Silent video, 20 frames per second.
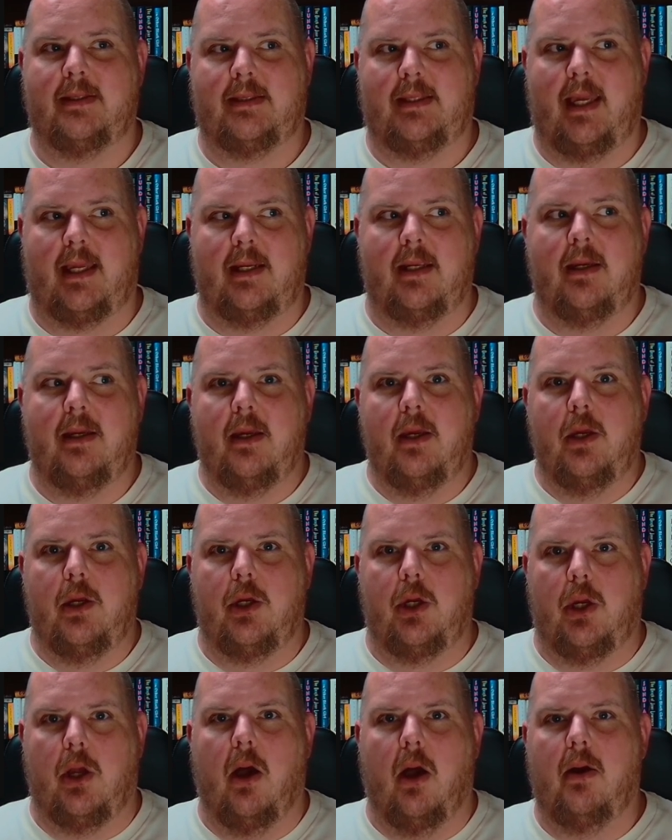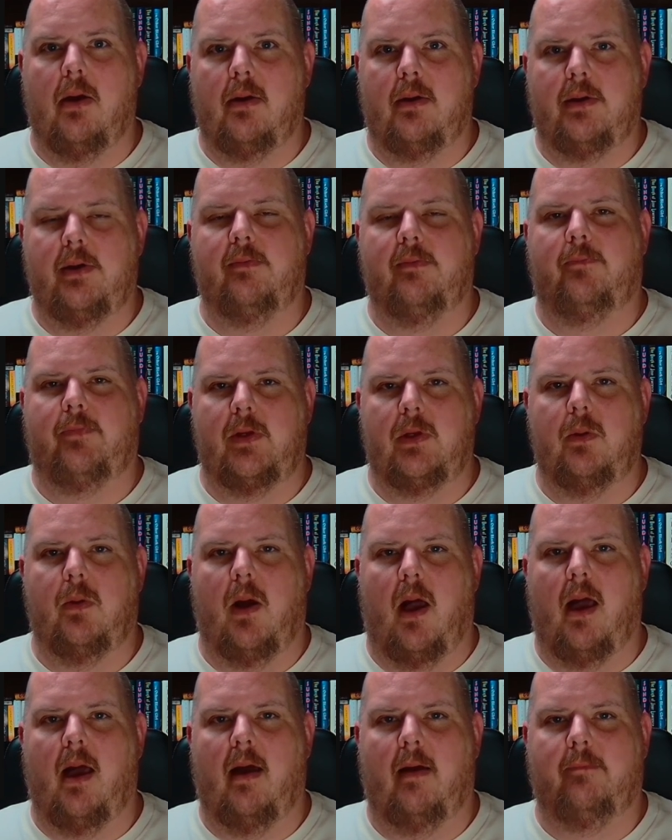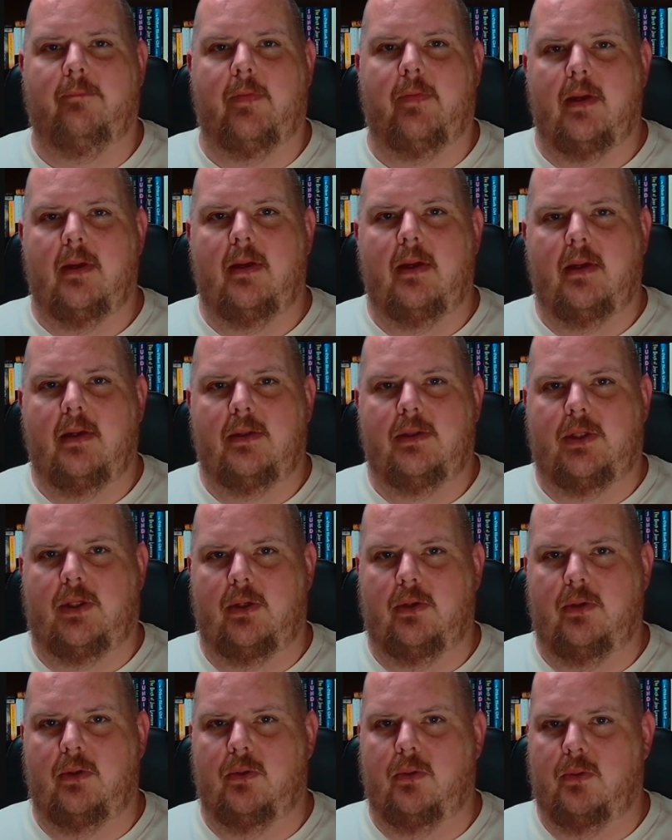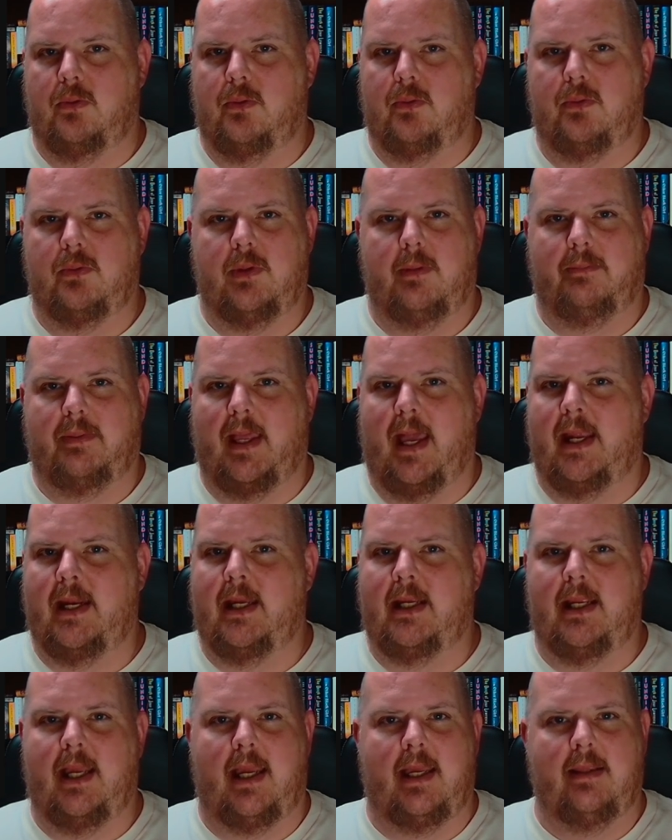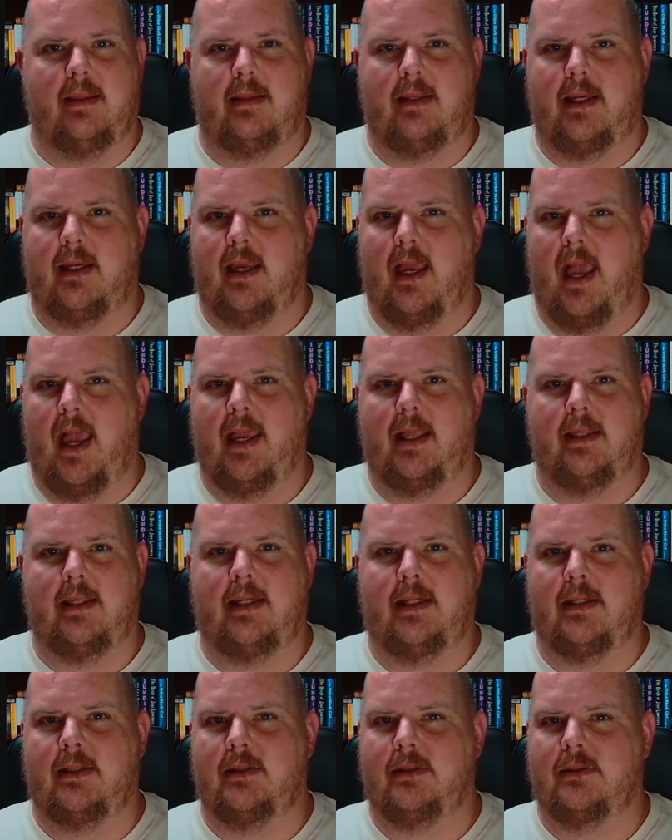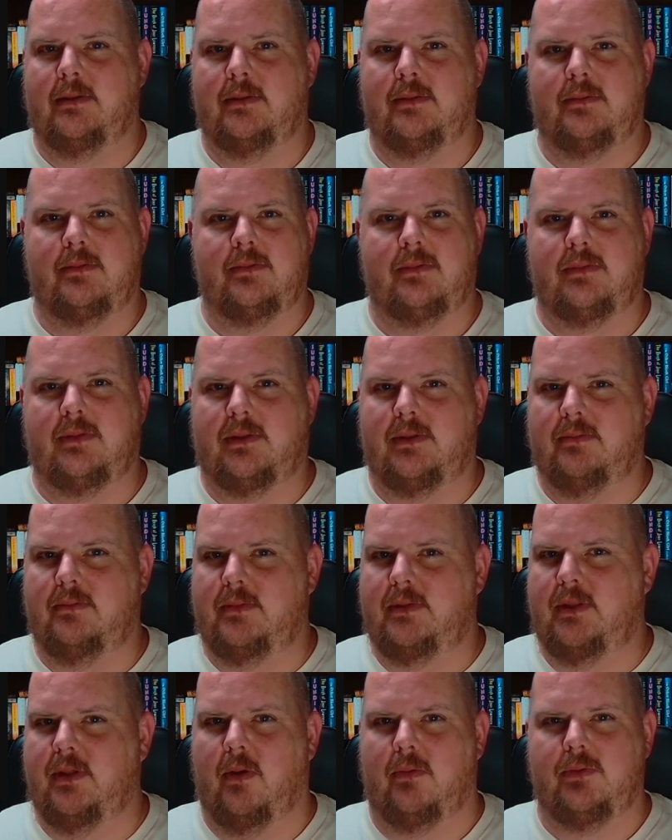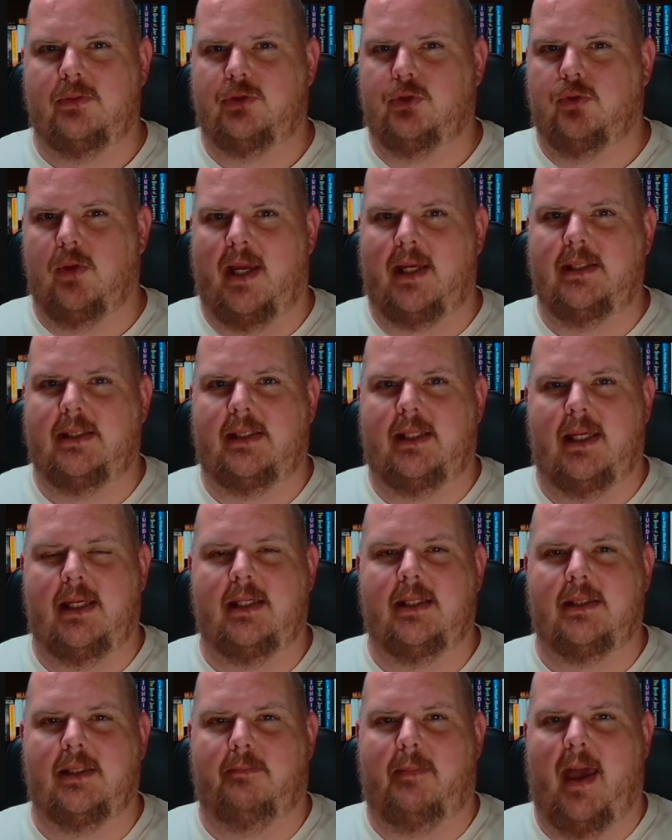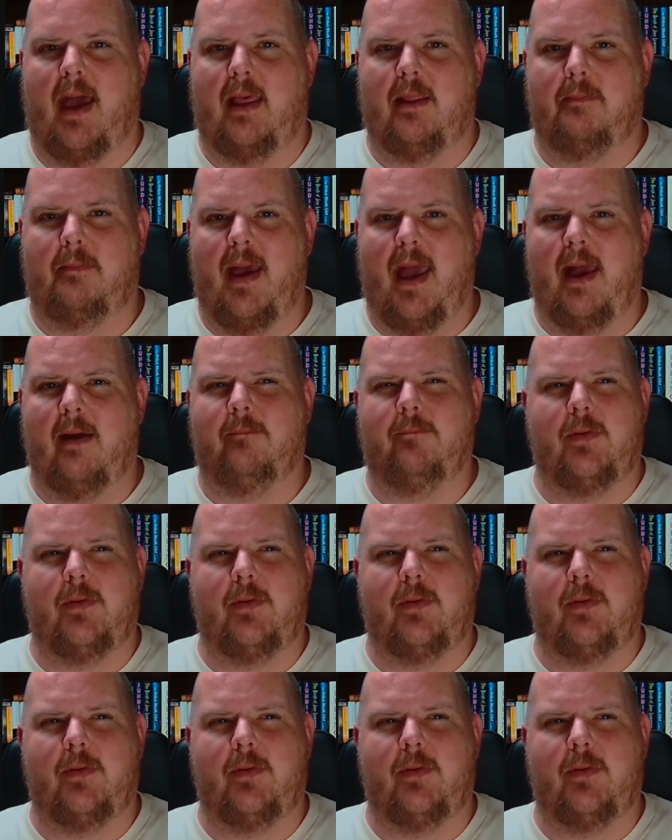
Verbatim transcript: that Gard flew off to the planet and the alien, you know, traced his path back.